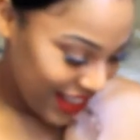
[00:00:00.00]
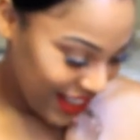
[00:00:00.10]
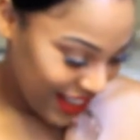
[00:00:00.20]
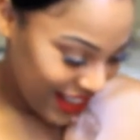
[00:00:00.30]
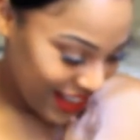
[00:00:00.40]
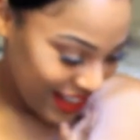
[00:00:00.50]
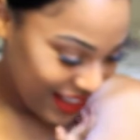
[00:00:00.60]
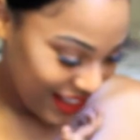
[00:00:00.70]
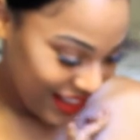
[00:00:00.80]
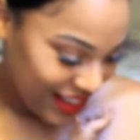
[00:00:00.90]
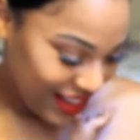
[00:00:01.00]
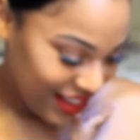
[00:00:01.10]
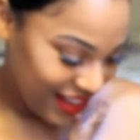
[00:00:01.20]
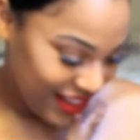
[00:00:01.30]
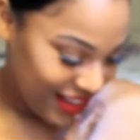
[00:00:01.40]

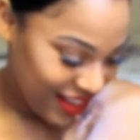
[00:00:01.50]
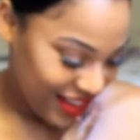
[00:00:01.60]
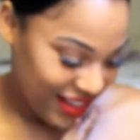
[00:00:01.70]
Nobody speaks.